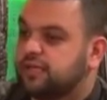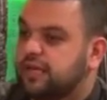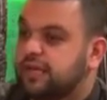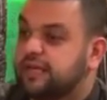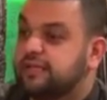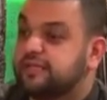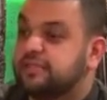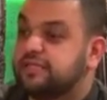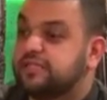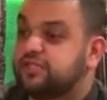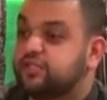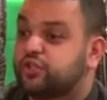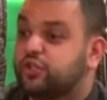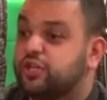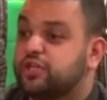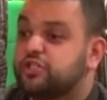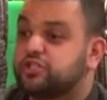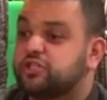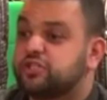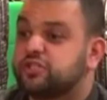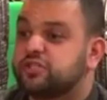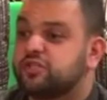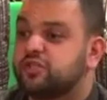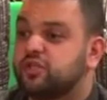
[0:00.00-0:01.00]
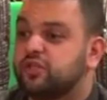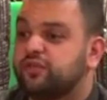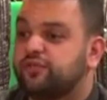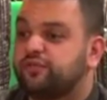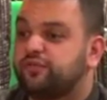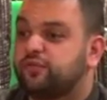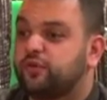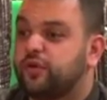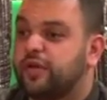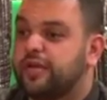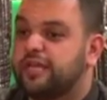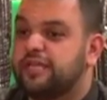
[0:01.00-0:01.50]
And this treasure is not
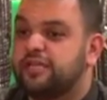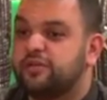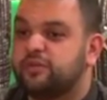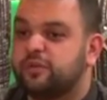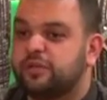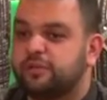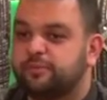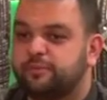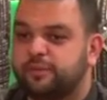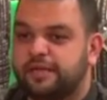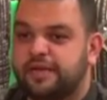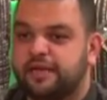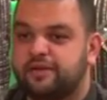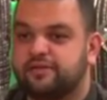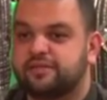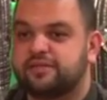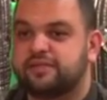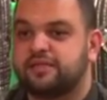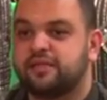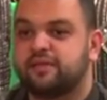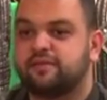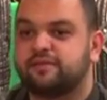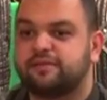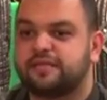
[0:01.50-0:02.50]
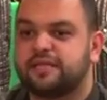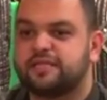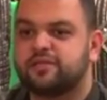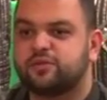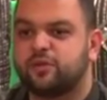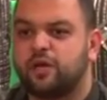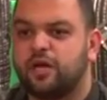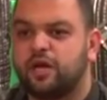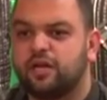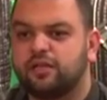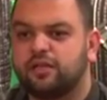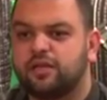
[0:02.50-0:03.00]
for anyone but ourselves. That's
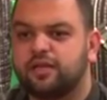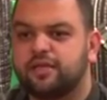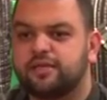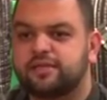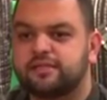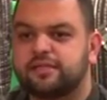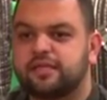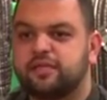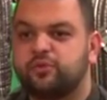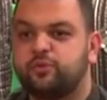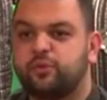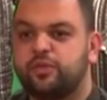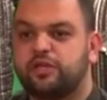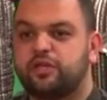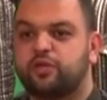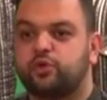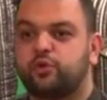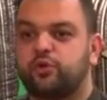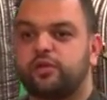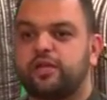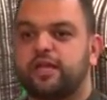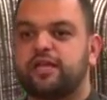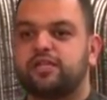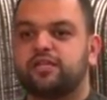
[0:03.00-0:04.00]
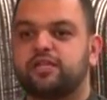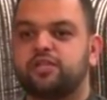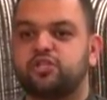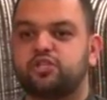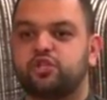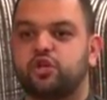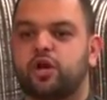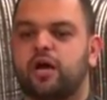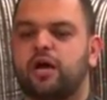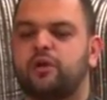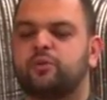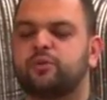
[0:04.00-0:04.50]
why Allah said, we created
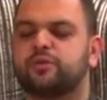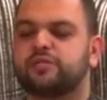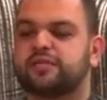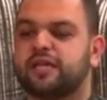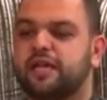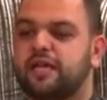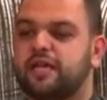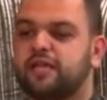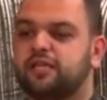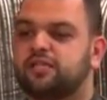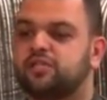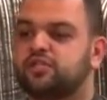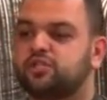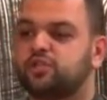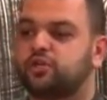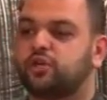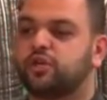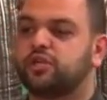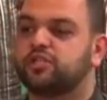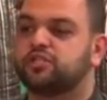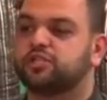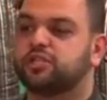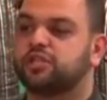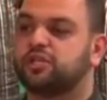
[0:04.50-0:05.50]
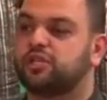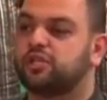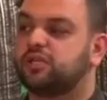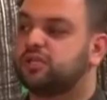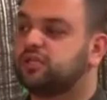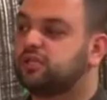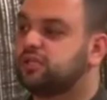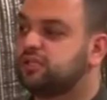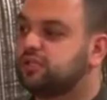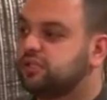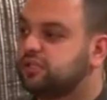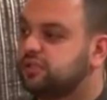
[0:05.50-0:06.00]
you, I was a hidden treasure,
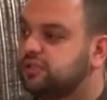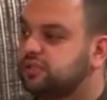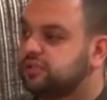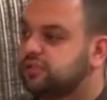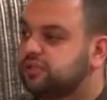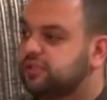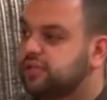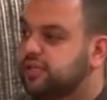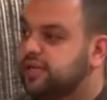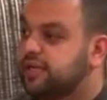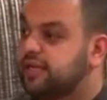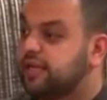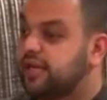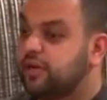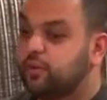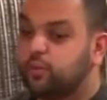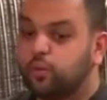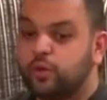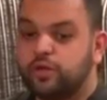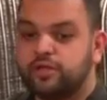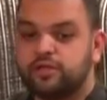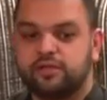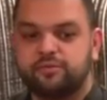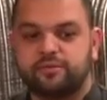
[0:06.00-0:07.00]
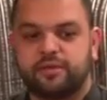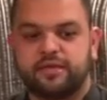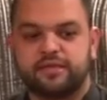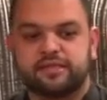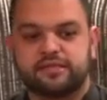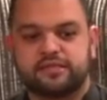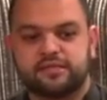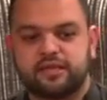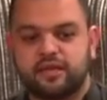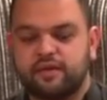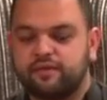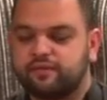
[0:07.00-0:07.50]
and I wanted my
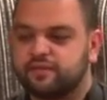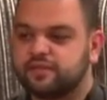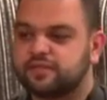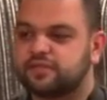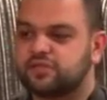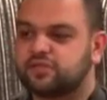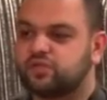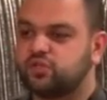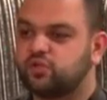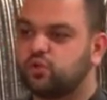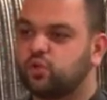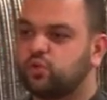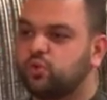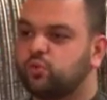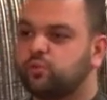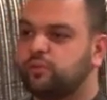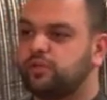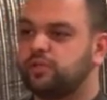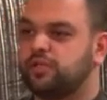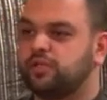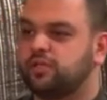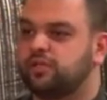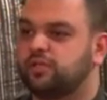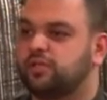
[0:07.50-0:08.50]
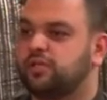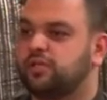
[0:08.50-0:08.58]
servants to know me.